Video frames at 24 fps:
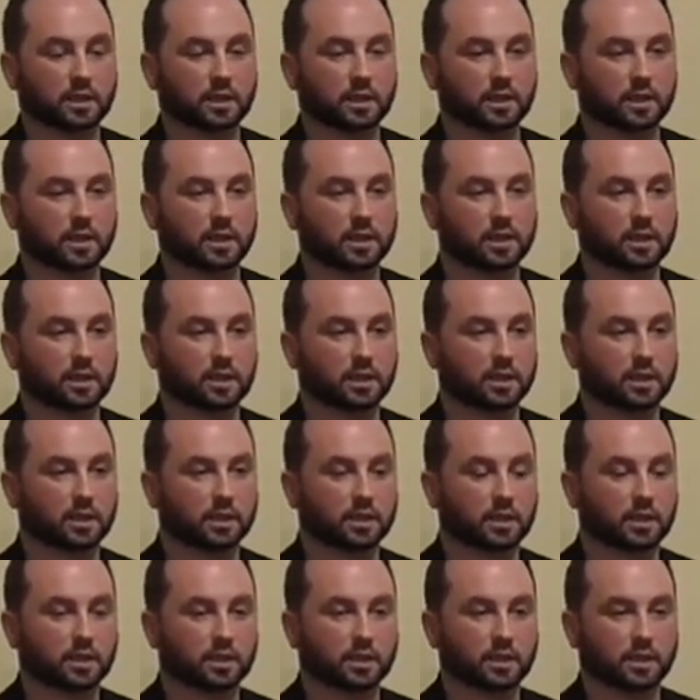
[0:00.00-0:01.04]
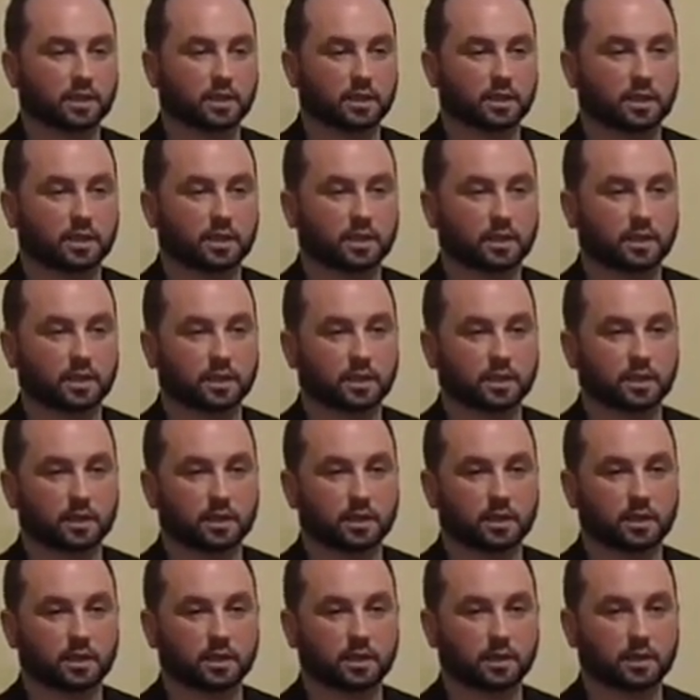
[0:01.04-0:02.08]

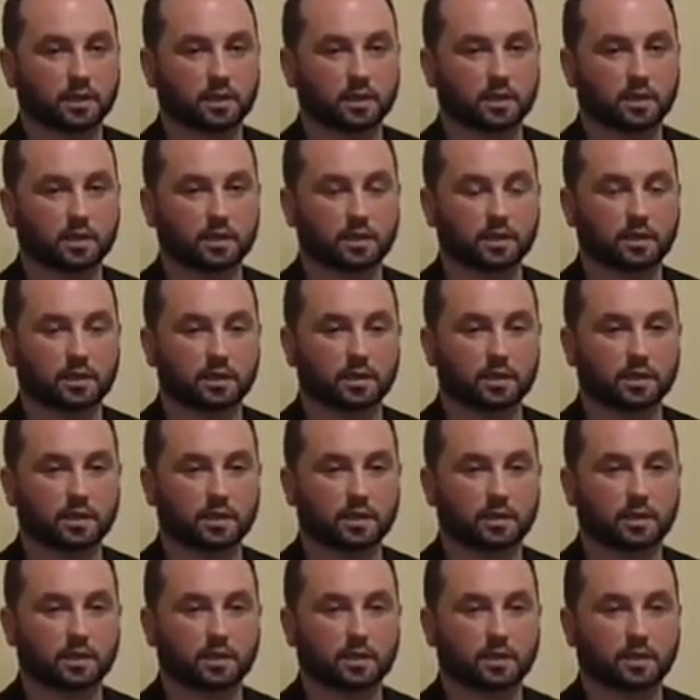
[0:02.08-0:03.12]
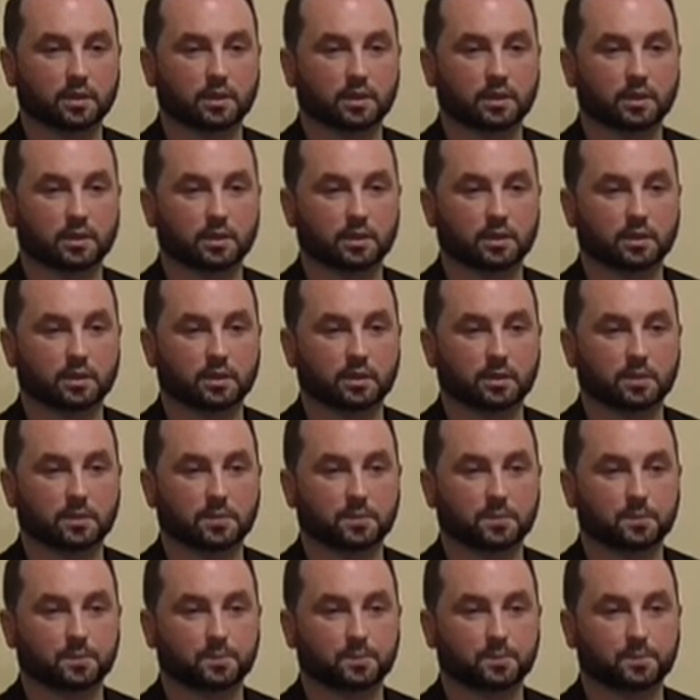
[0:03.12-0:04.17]

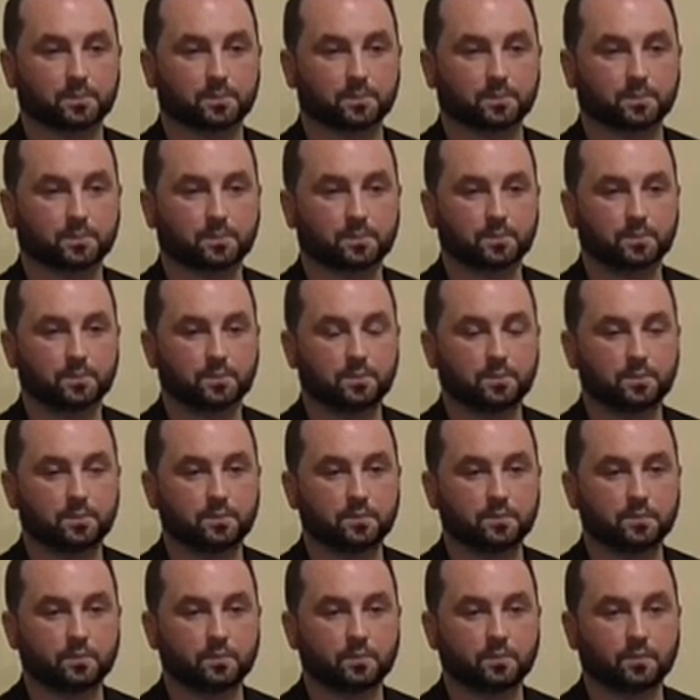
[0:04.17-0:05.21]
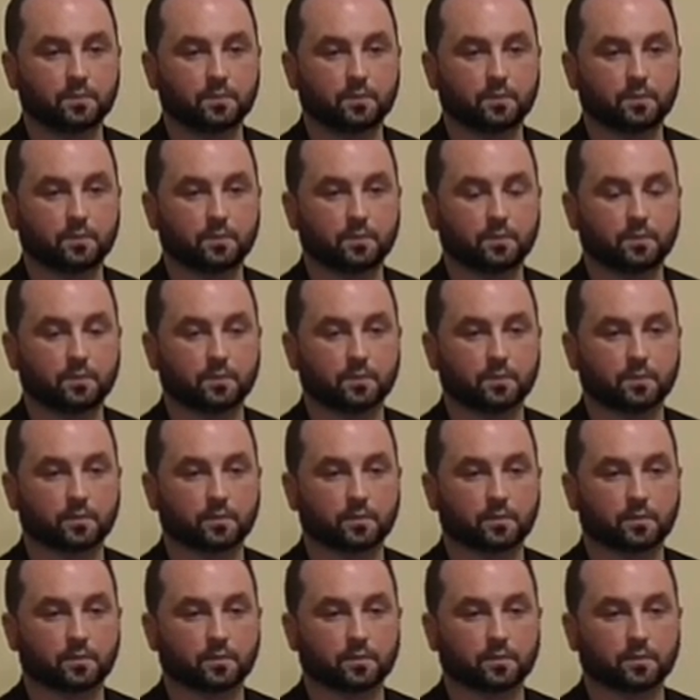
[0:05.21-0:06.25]

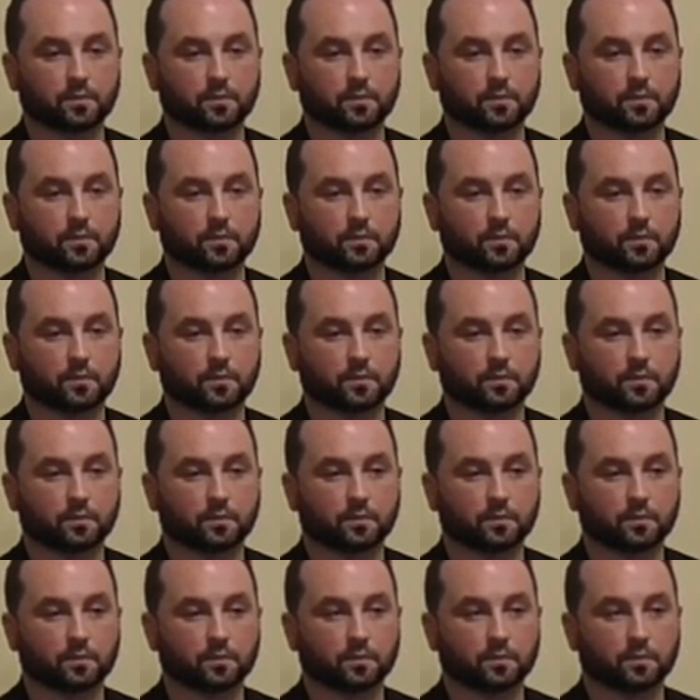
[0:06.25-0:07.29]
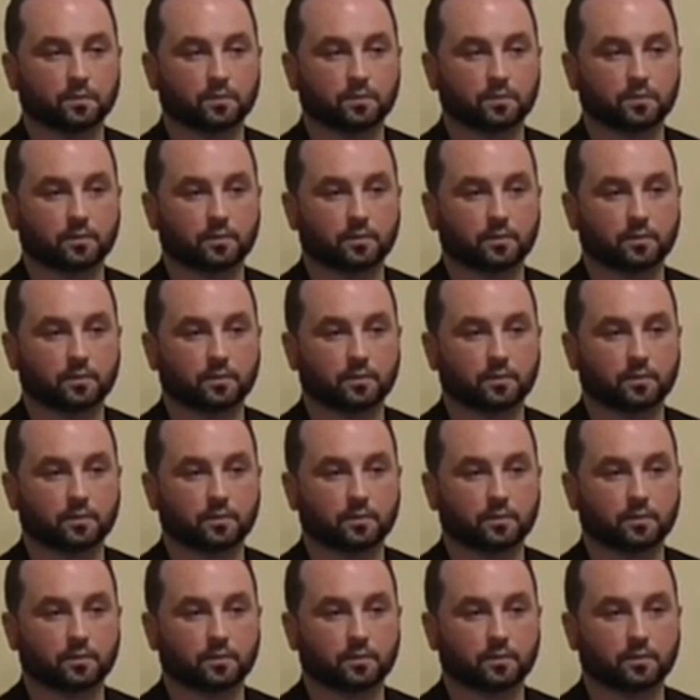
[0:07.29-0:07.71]
Nobody speaks.